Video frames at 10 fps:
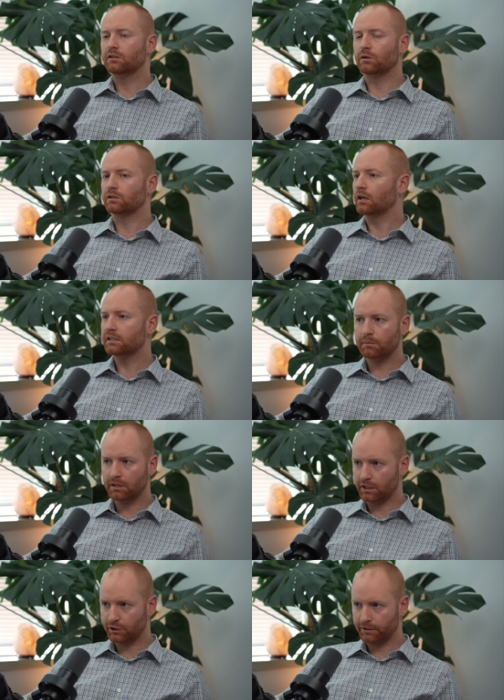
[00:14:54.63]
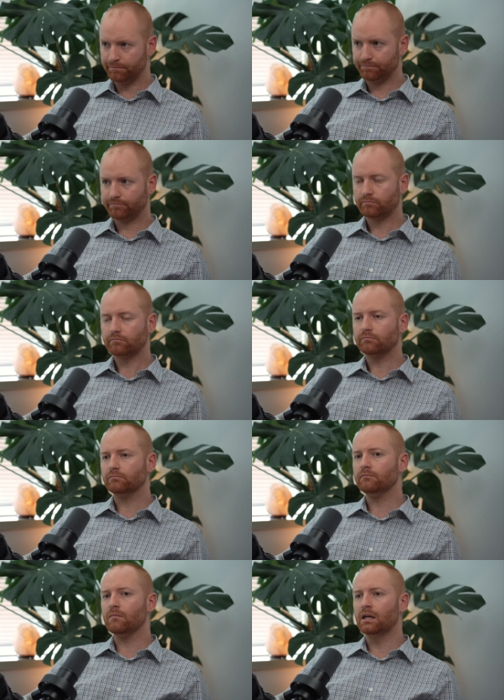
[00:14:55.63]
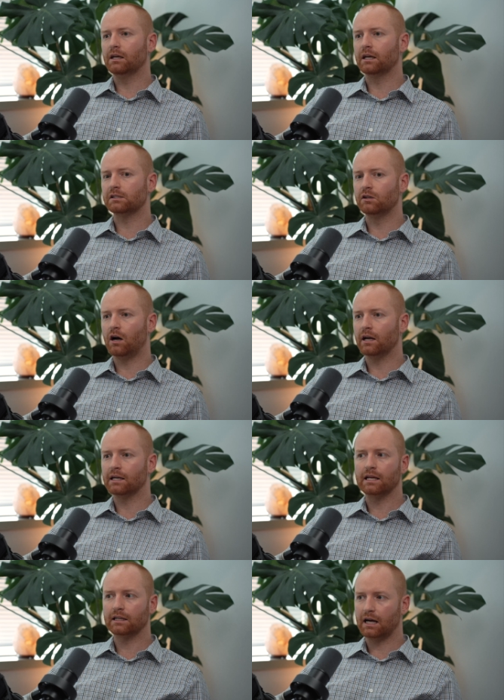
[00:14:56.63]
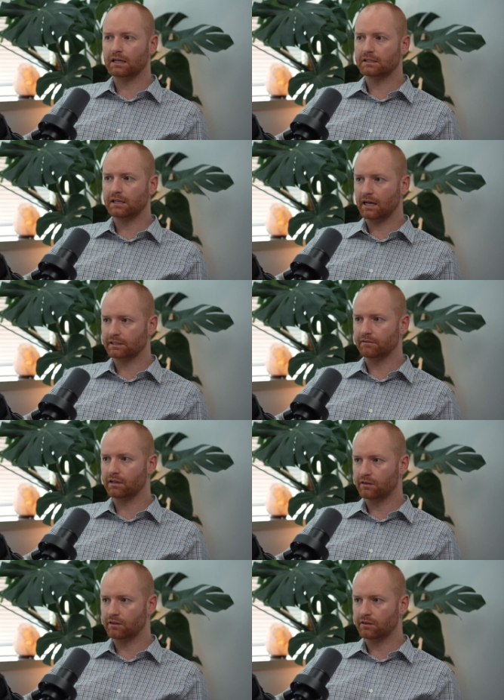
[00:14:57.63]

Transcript: So it's not a simulation. It's not an in-class activity.